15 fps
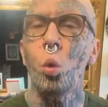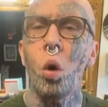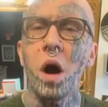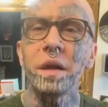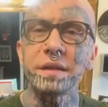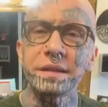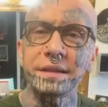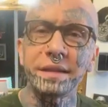
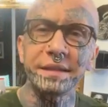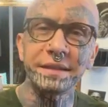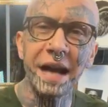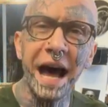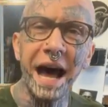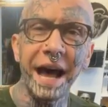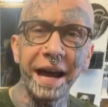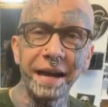wants to
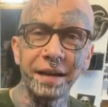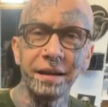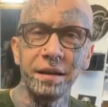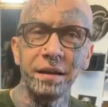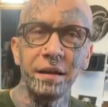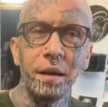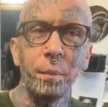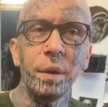die,
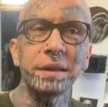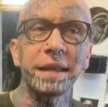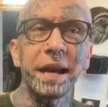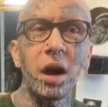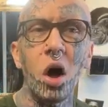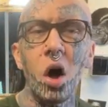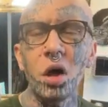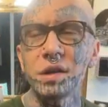but
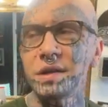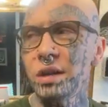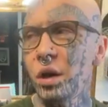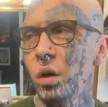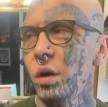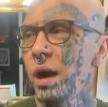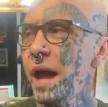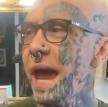they
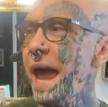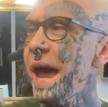also